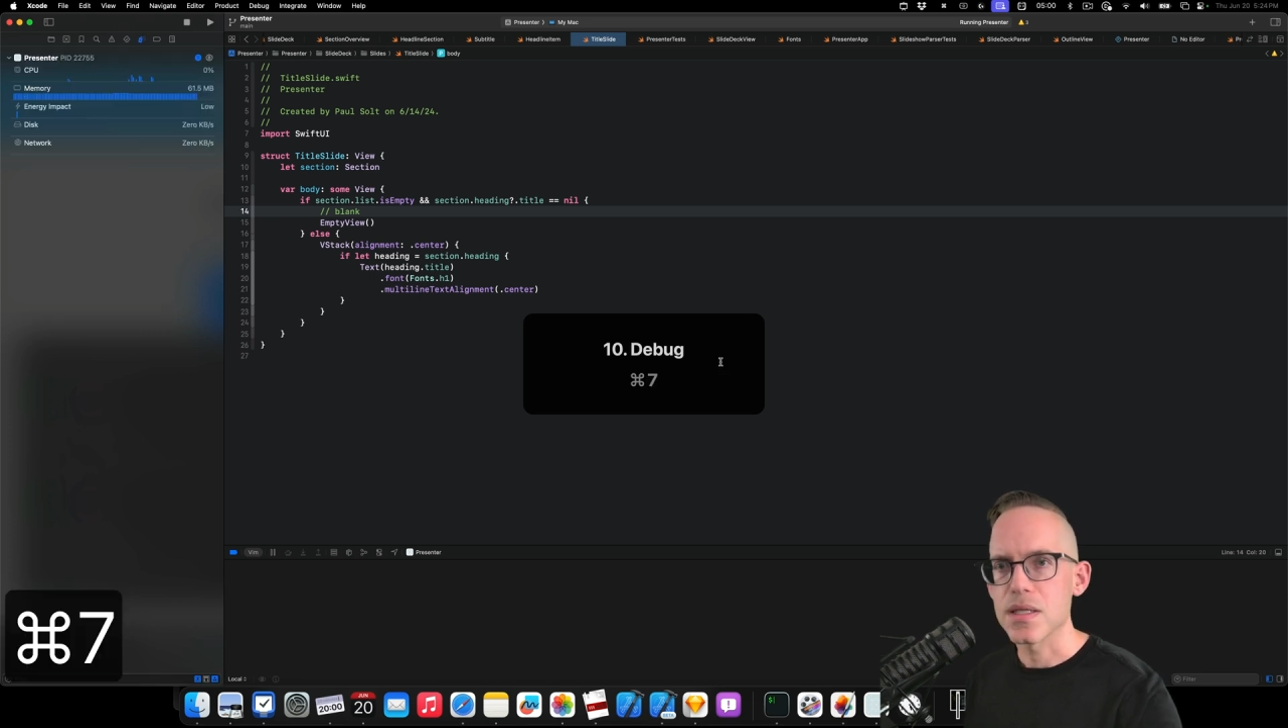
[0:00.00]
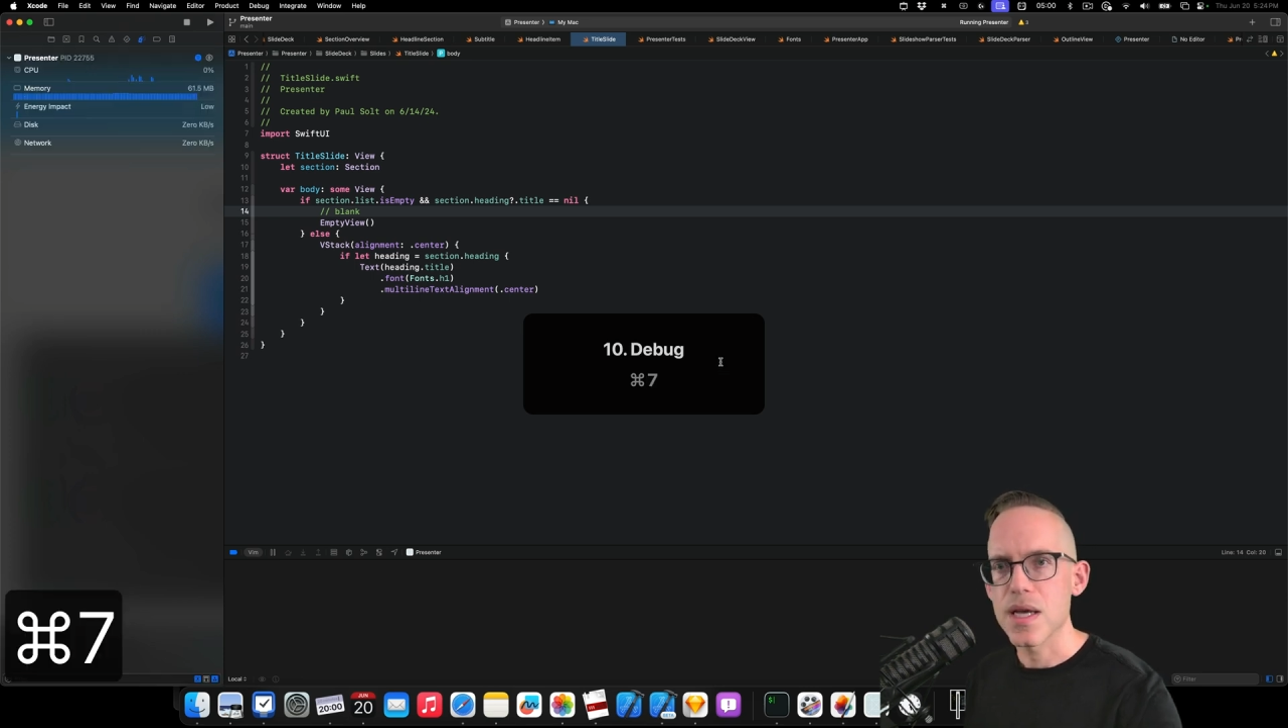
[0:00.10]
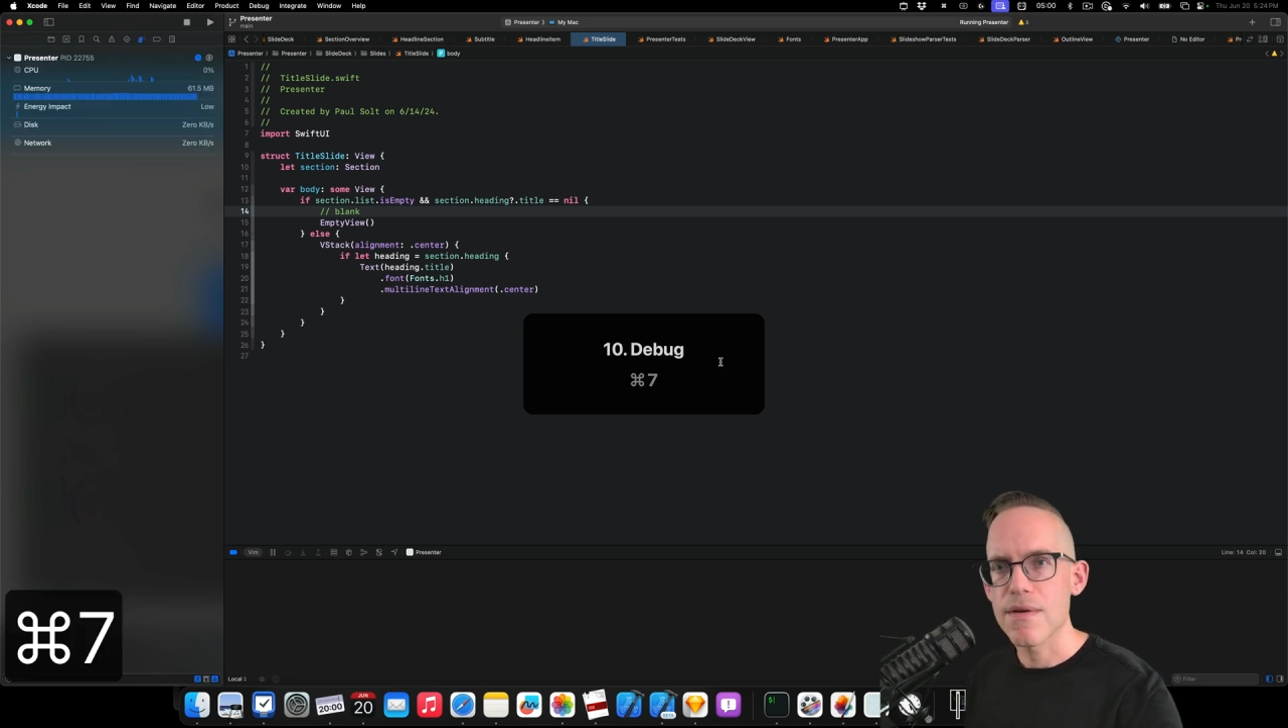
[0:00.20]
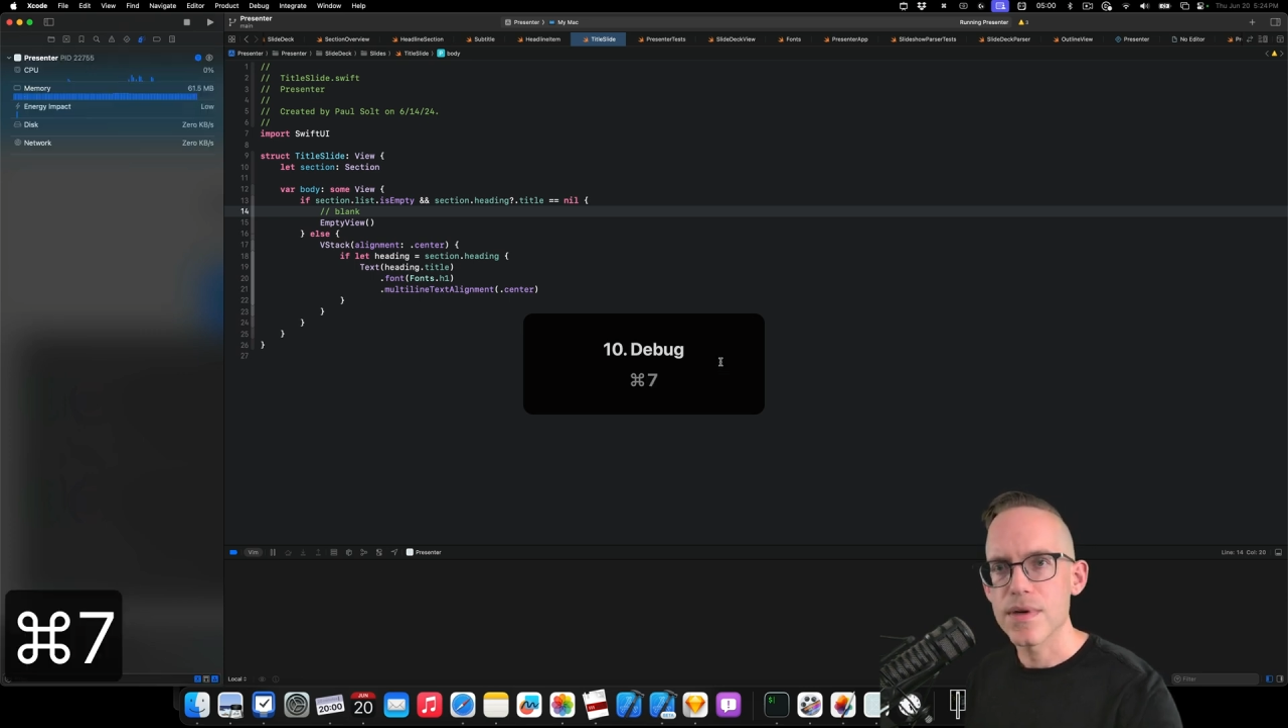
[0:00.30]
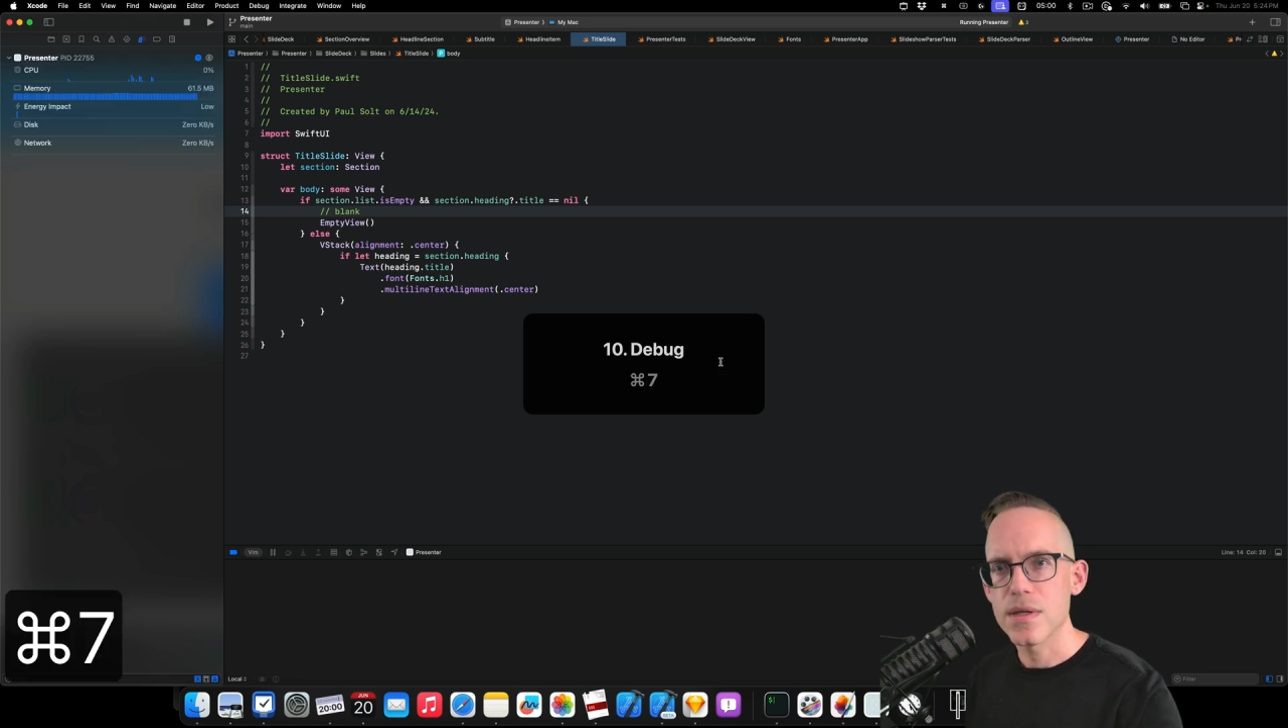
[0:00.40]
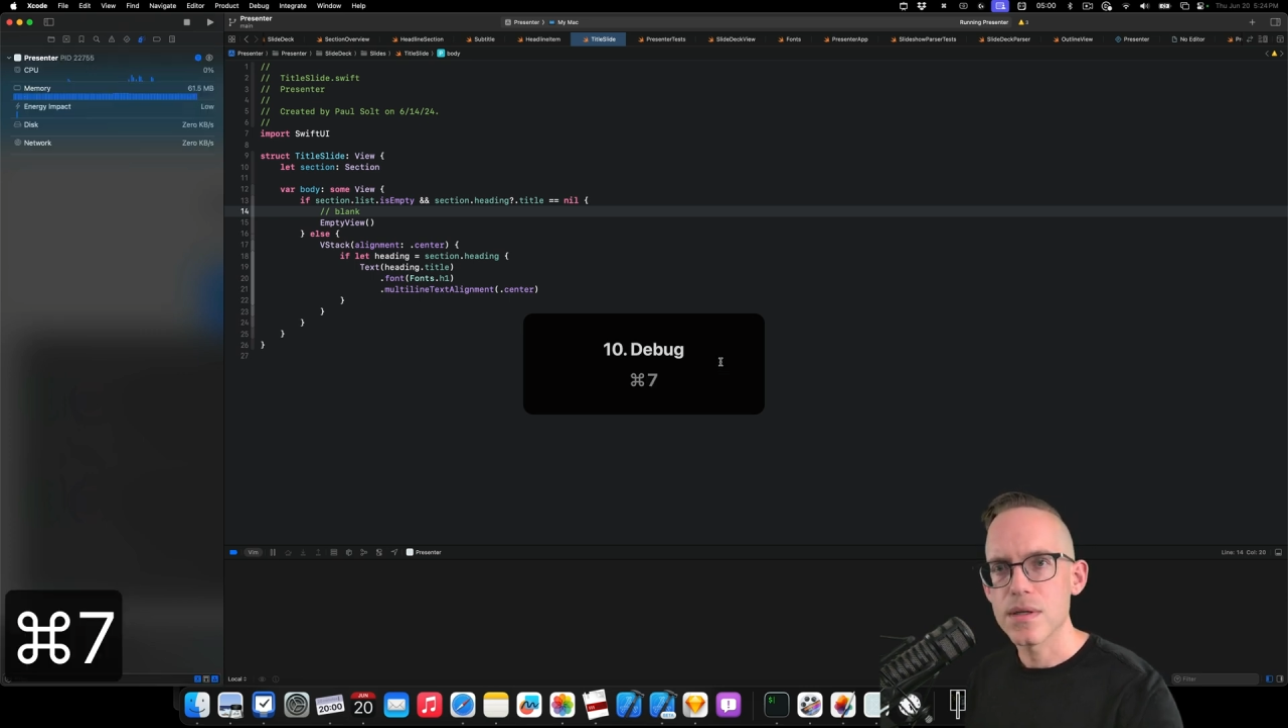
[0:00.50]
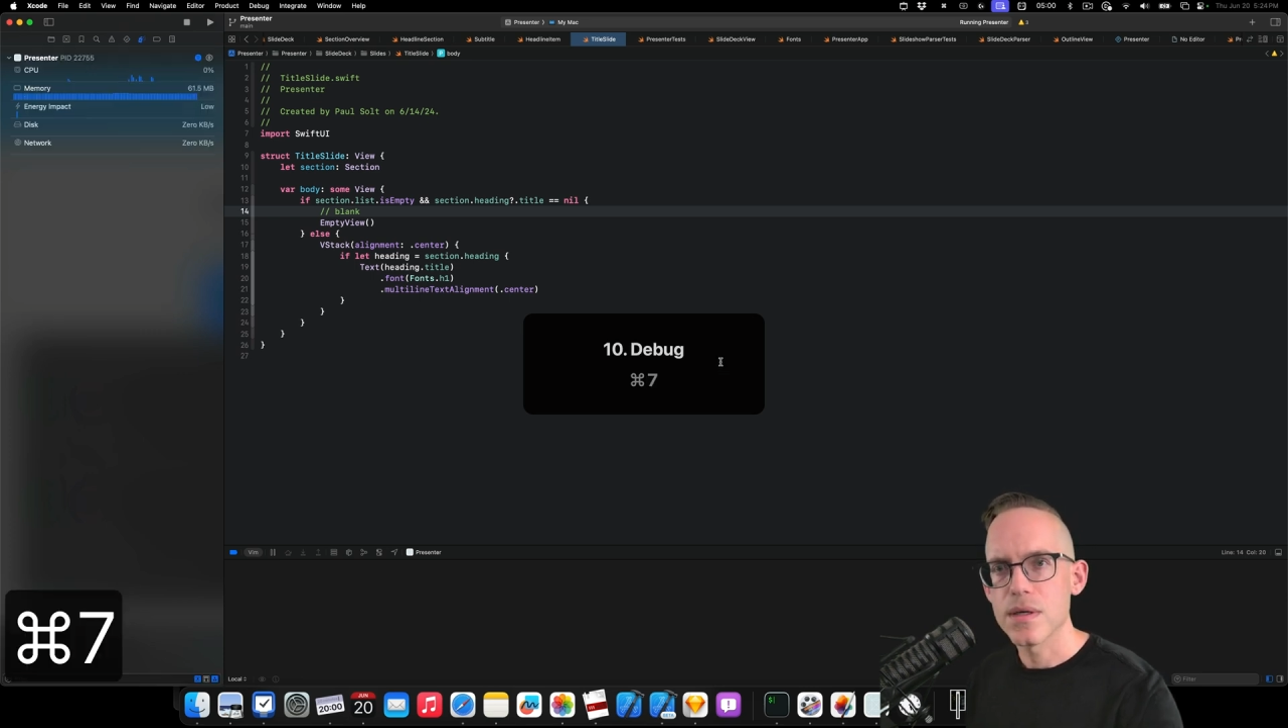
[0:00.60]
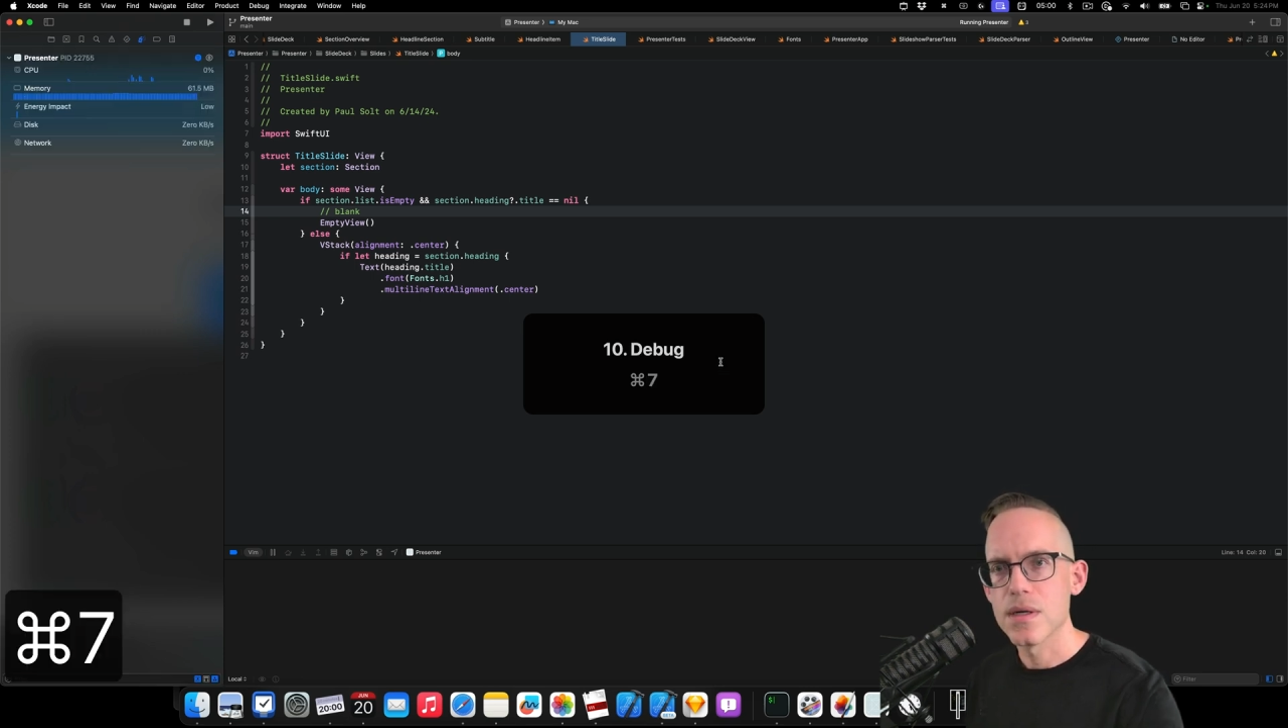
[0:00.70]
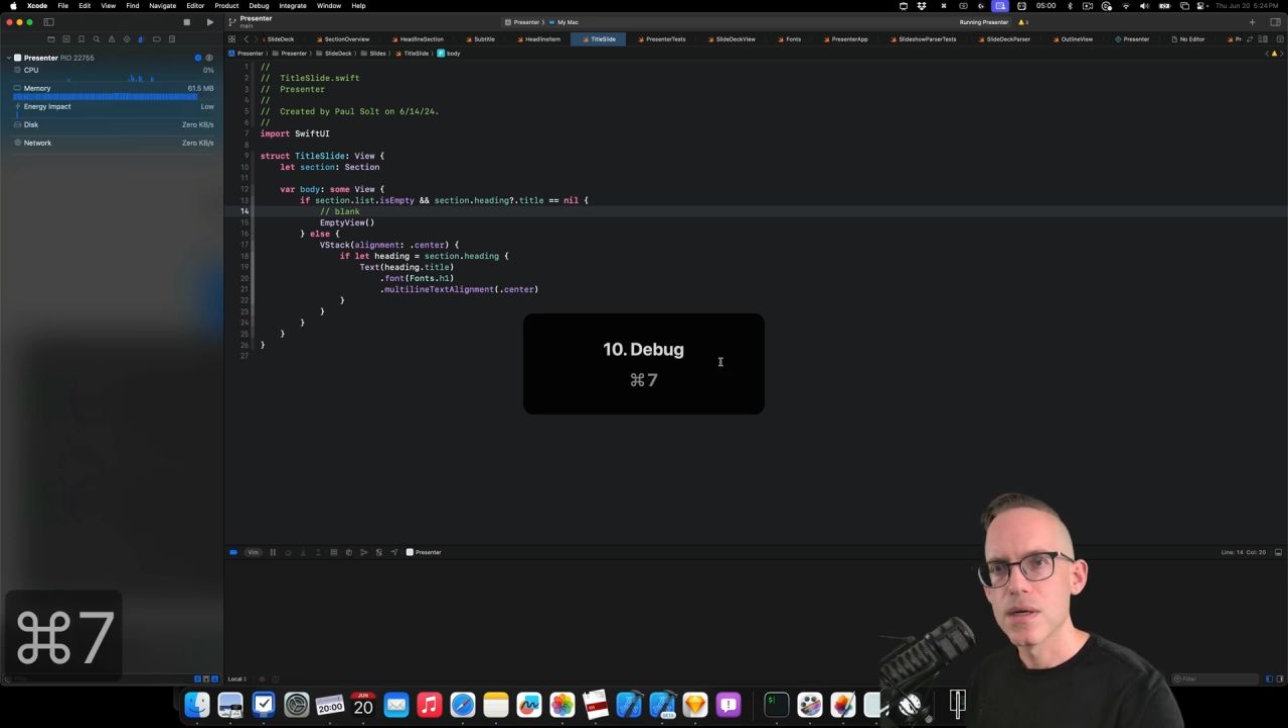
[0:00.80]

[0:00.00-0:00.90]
seven.